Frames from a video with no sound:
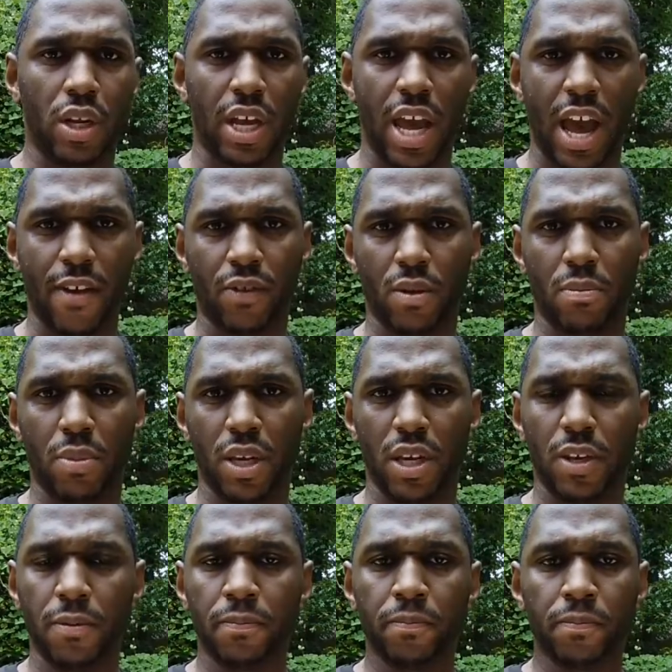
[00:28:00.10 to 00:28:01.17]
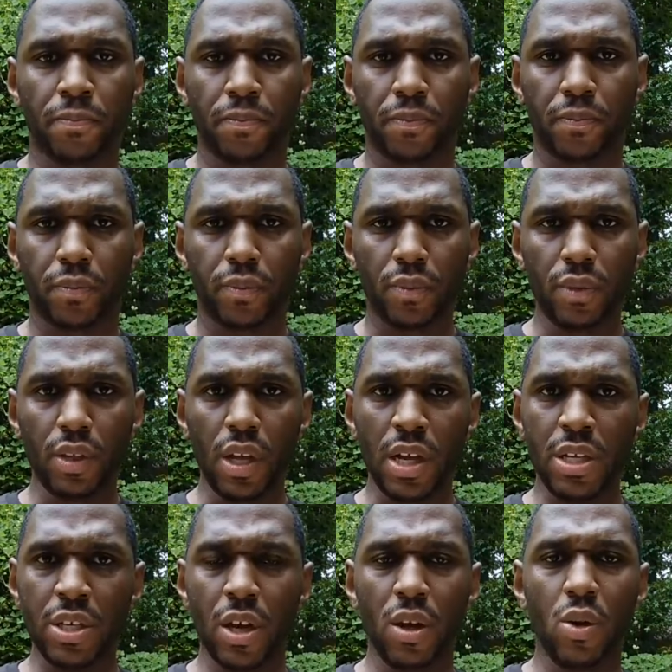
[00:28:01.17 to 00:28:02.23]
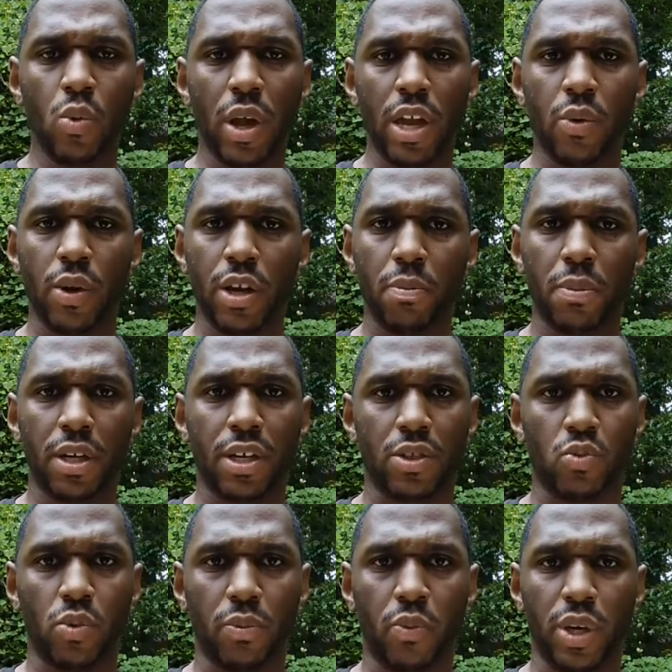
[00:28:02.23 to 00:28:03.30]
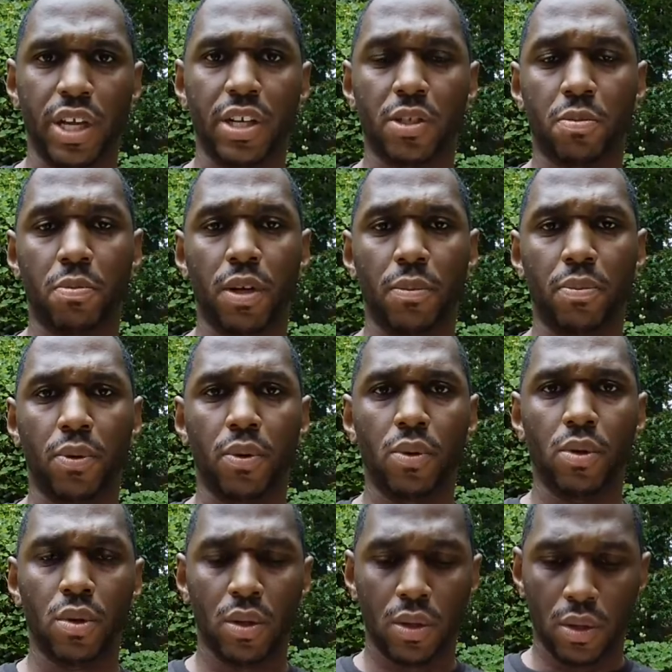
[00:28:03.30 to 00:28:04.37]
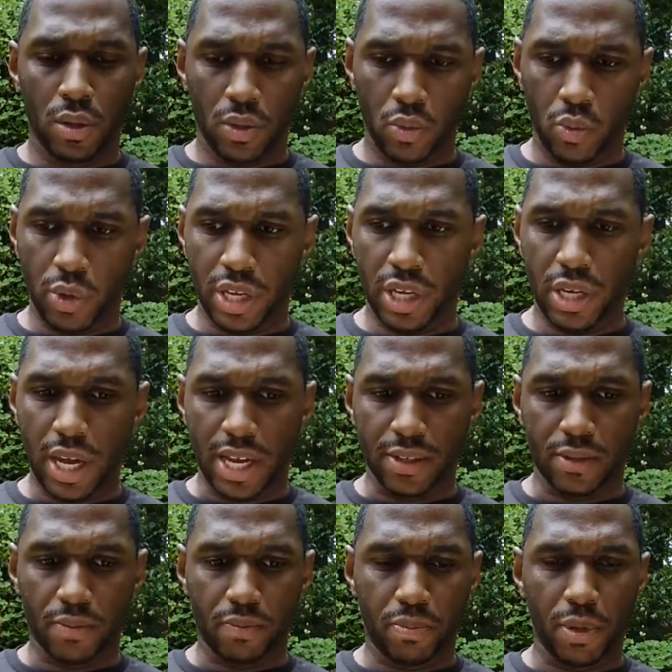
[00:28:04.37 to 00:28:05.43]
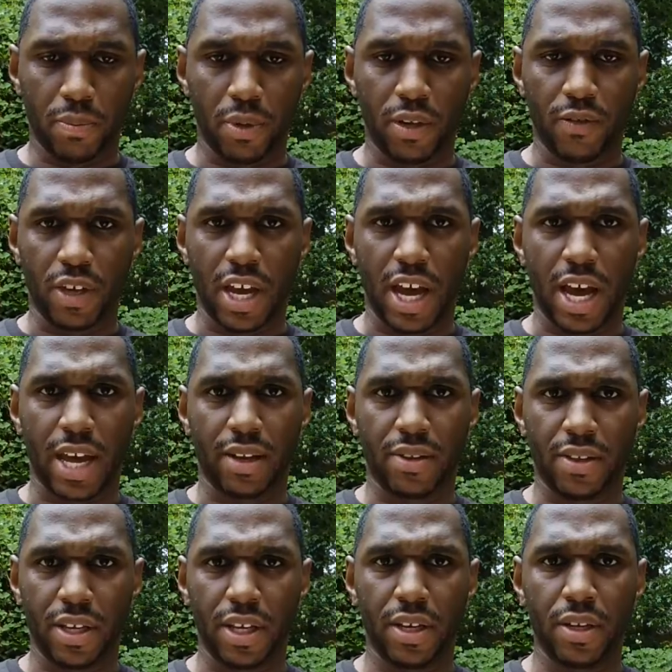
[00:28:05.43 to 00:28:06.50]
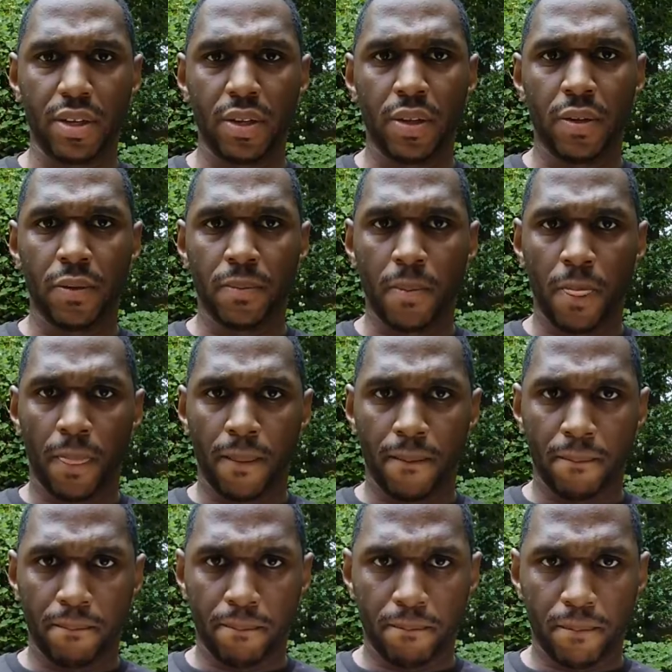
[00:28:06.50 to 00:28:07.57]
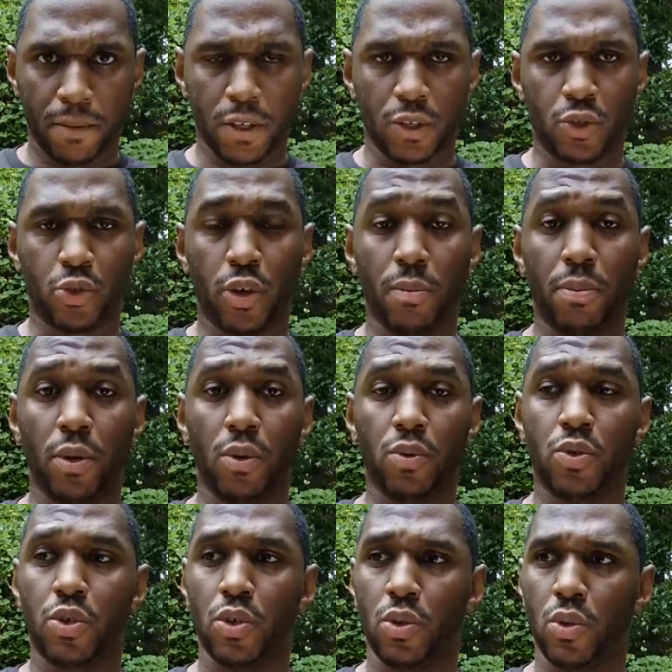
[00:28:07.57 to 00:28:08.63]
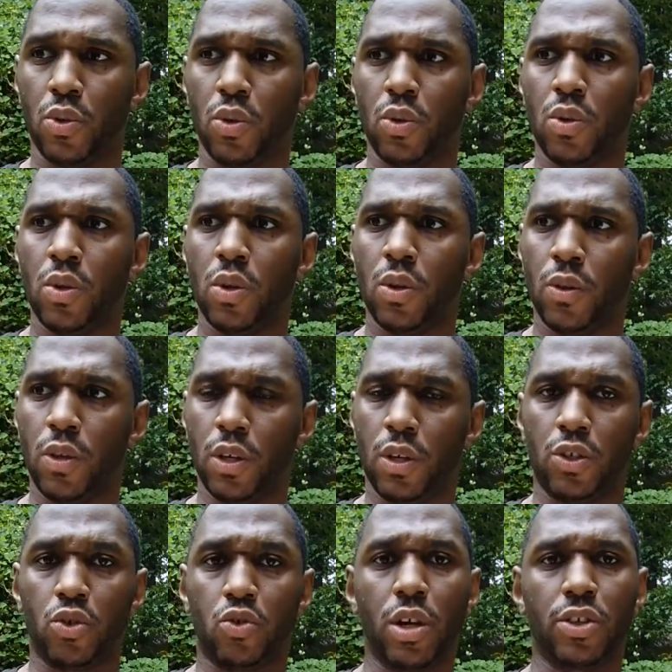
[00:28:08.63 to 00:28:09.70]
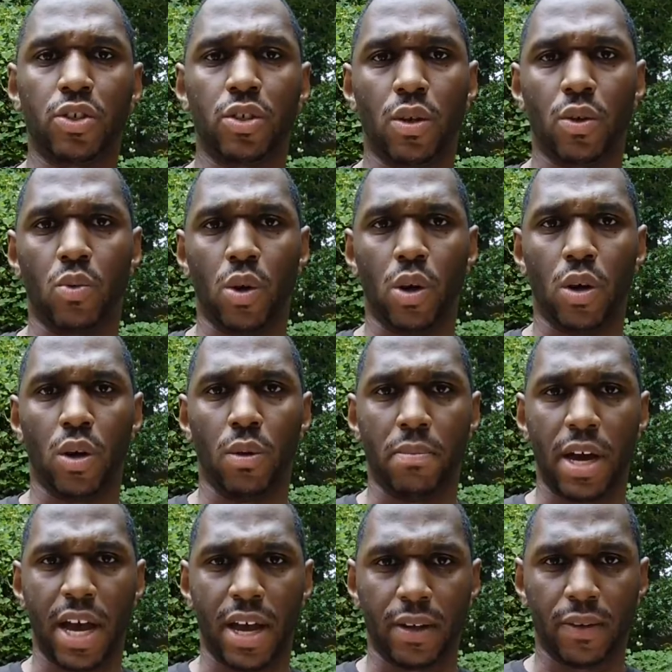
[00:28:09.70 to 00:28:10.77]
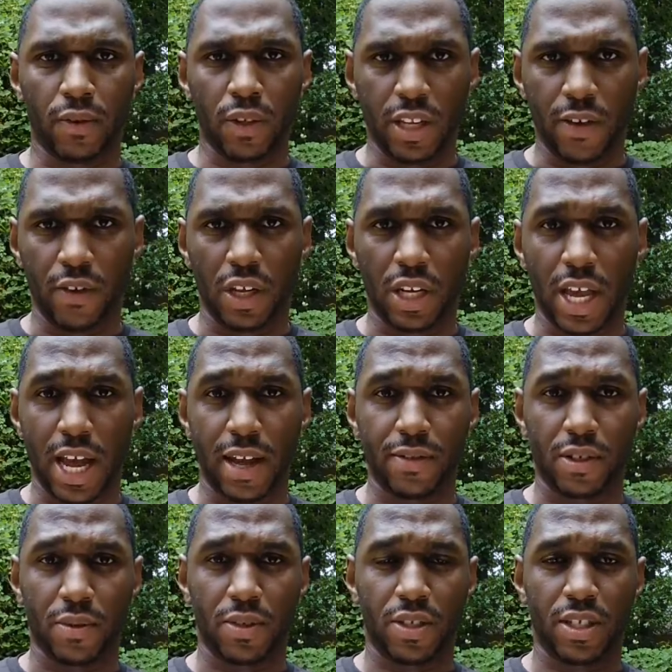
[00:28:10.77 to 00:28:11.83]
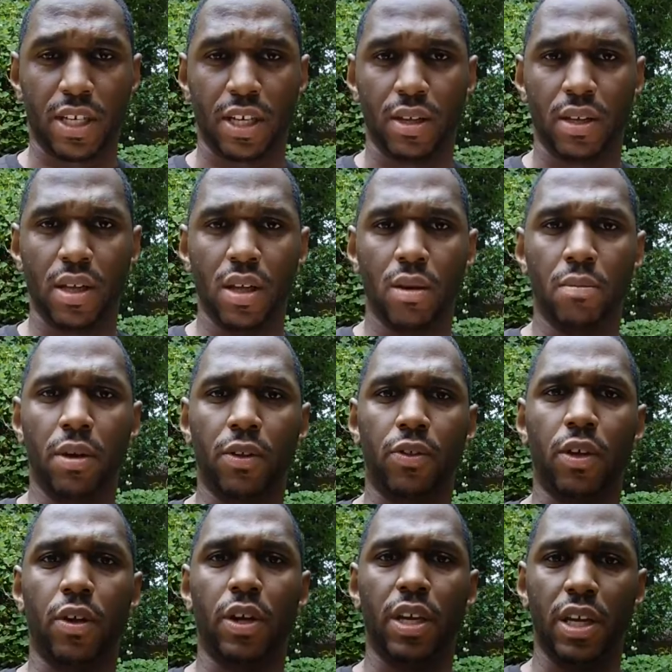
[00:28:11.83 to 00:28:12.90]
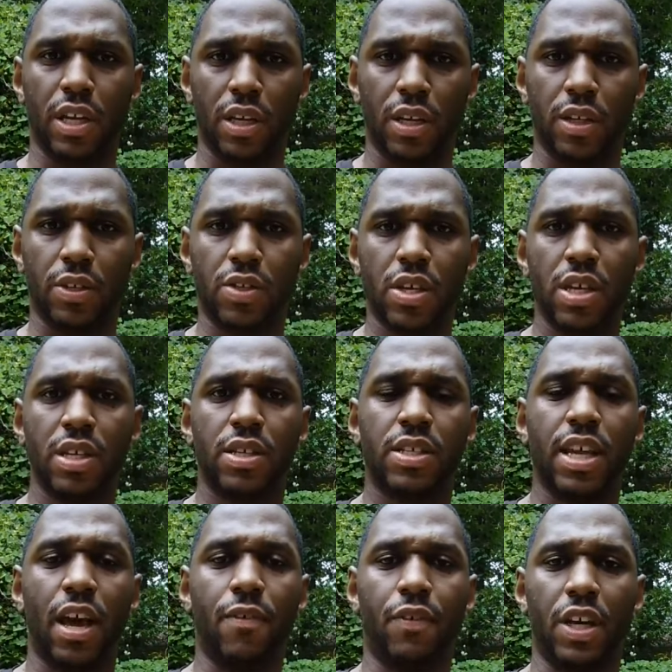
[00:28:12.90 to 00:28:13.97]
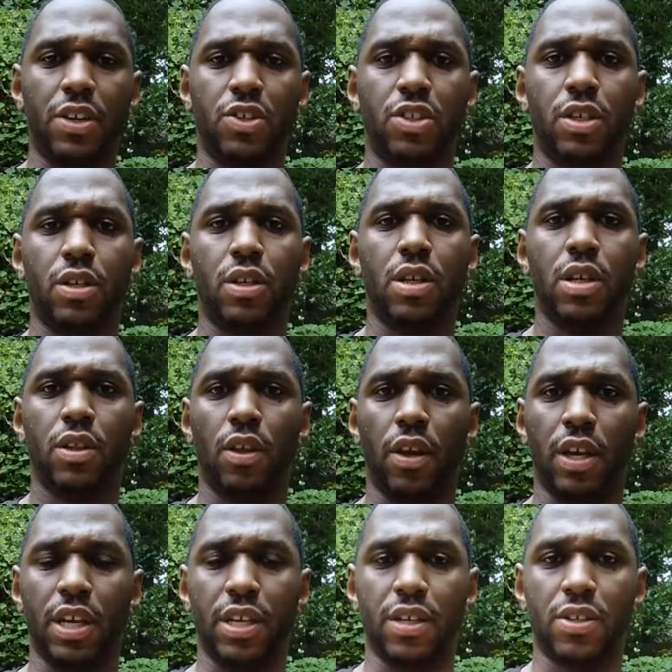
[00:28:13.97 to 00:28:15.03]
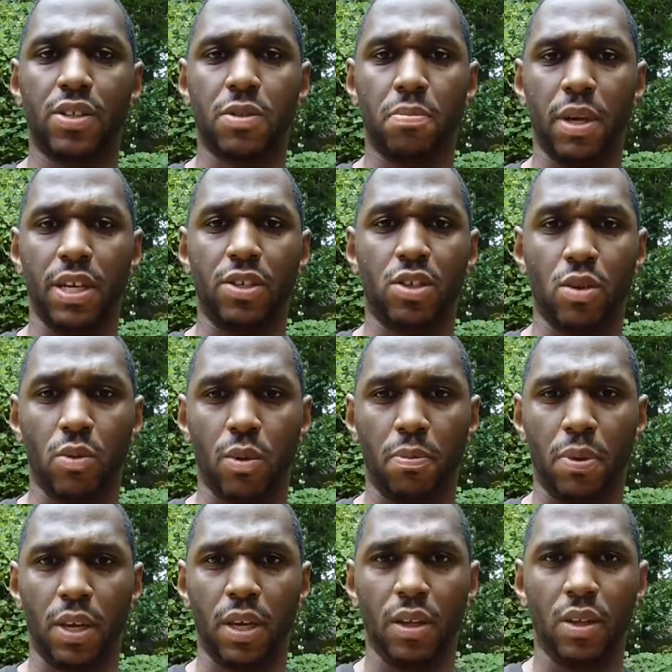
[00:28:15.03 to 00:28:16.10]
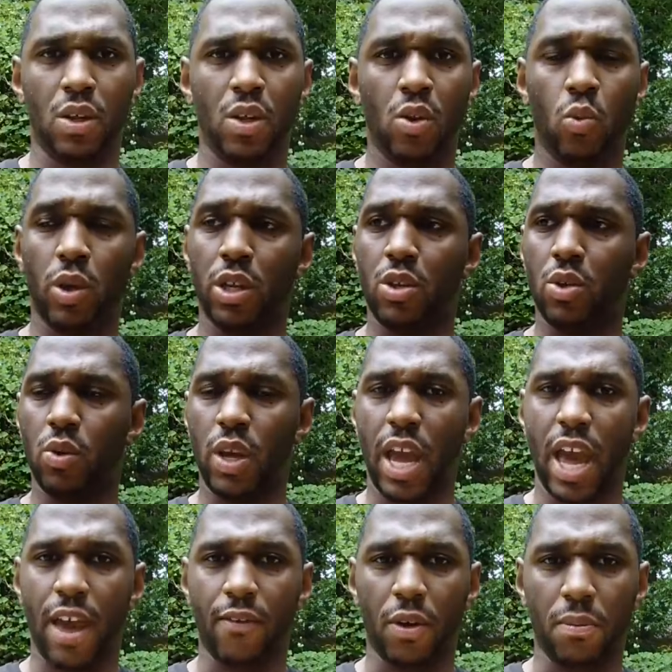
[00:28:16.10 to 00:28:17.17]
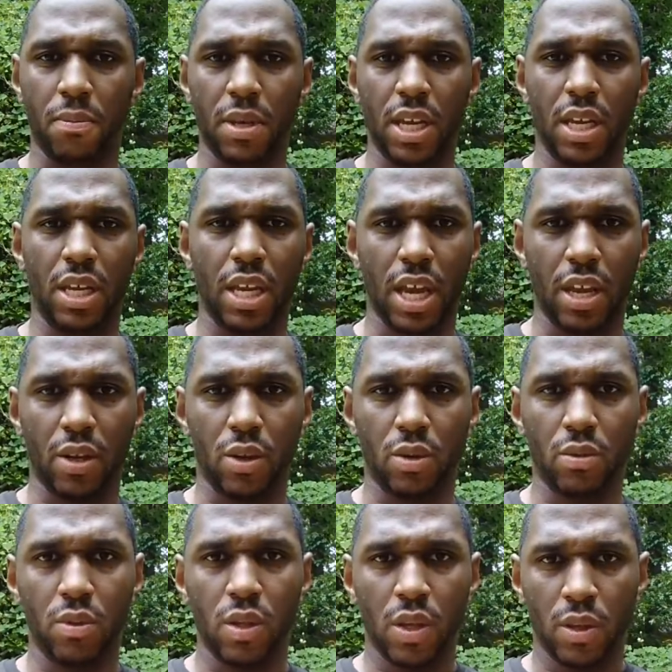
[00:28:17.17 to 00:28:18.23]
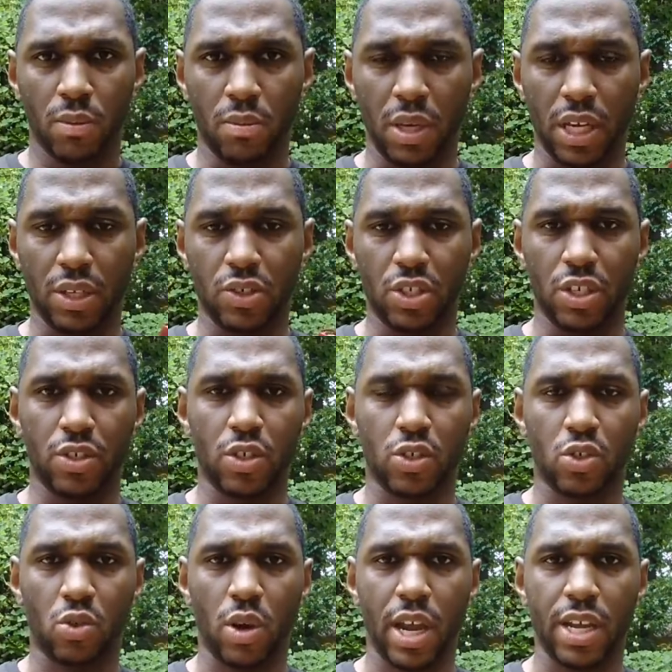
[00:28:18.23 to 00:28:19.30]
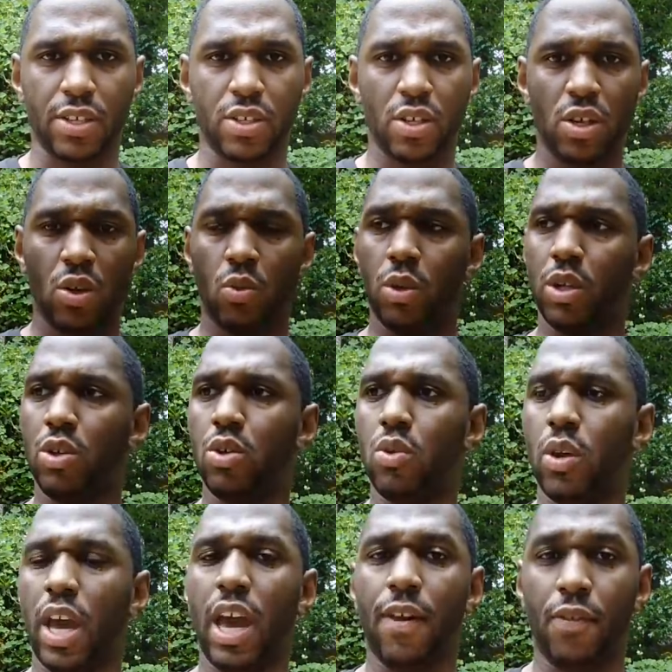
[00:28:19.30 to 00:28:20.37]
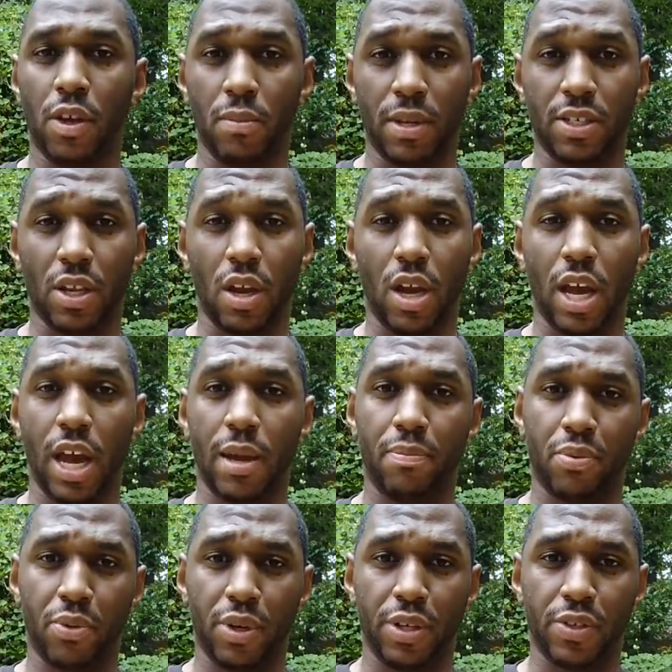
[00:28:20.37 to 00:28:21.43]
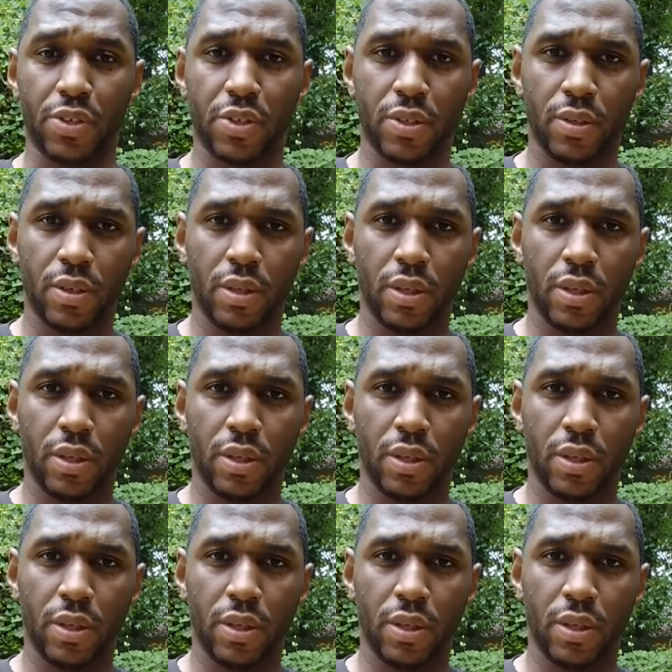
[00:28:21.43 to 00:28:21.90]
going to have to be done away with, because we as people of God did contribute to the destruction of the world by living lives of sin. But there is salvation. There is space to repent. We do have a mediator, being Jesus Christ. We do have Him as our high priest.